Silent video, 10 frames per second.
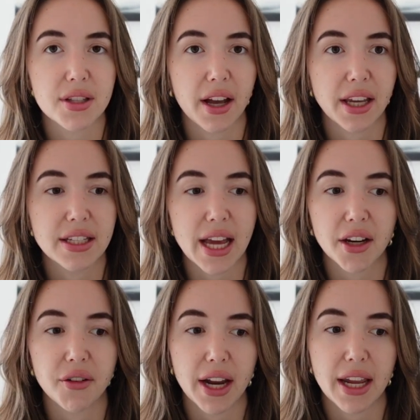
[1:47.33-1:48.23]
that I can
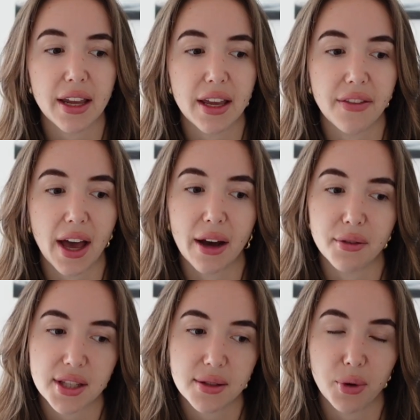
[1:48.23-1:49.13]
decorate in the
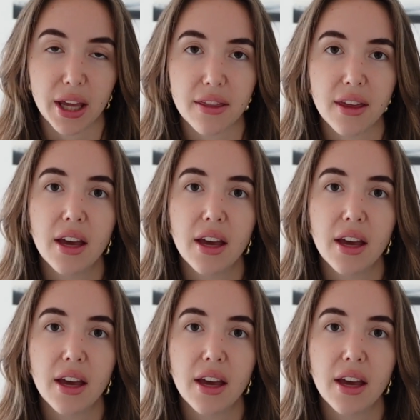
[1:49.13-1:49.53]
house with.